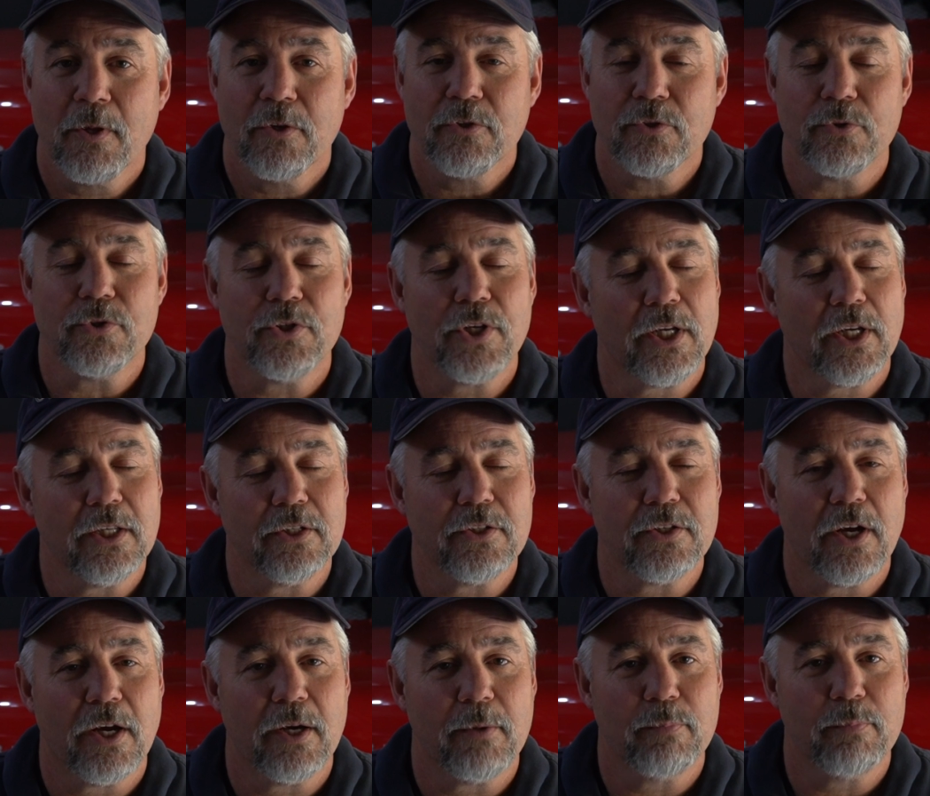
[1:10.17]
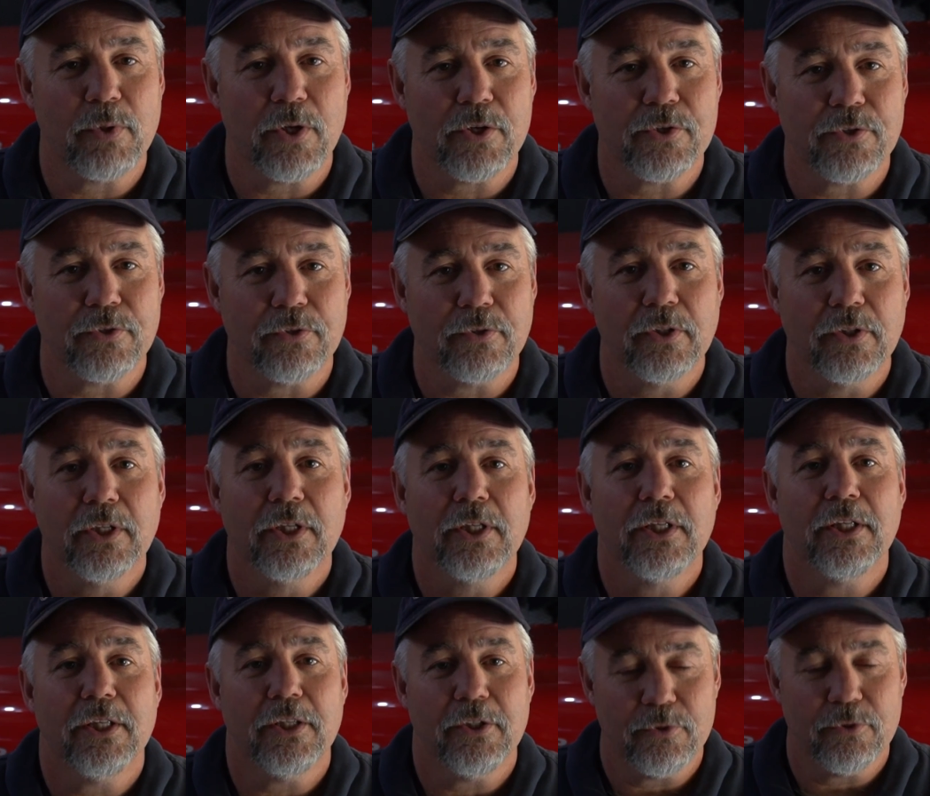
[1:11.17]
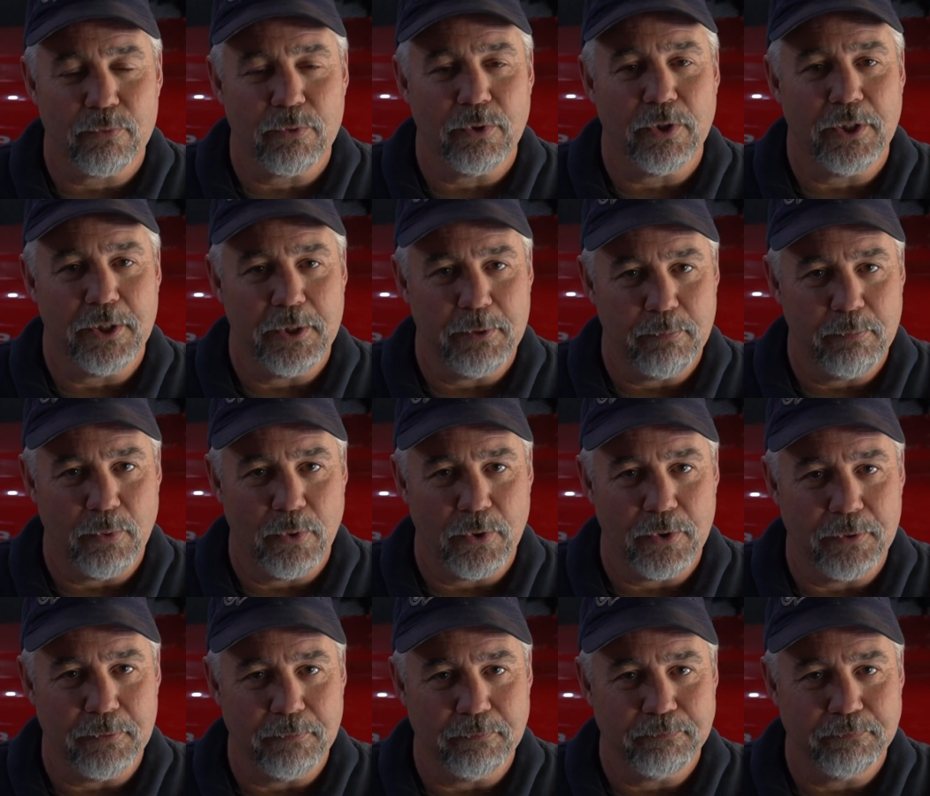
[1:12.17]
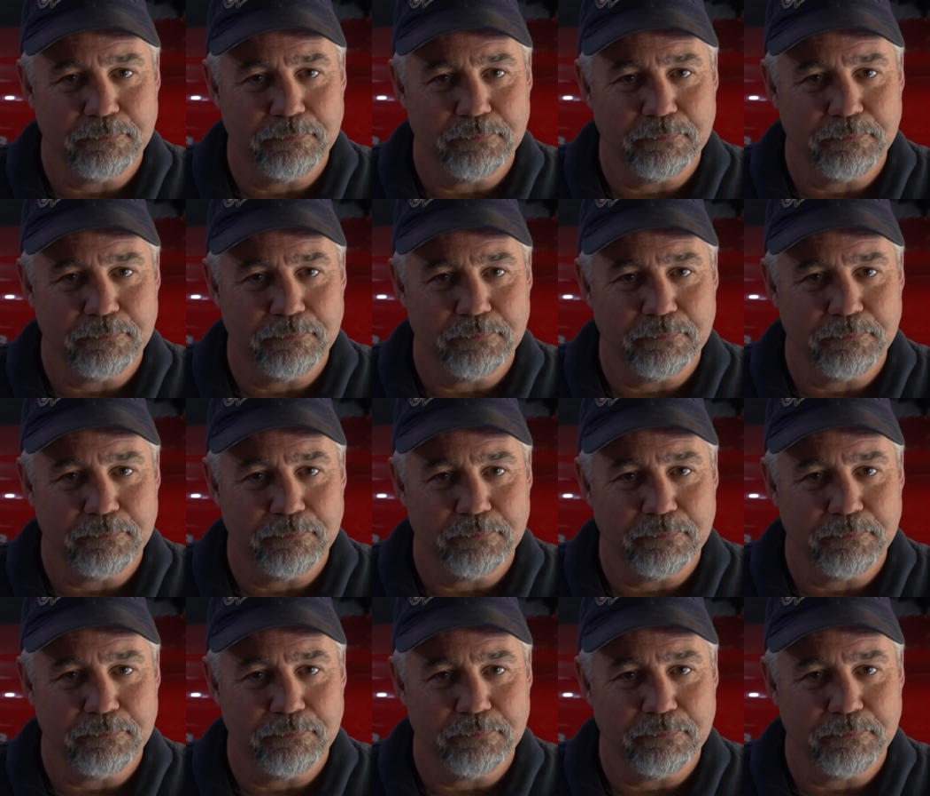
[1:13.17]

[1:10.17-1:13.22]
So checking tire pressure is really important.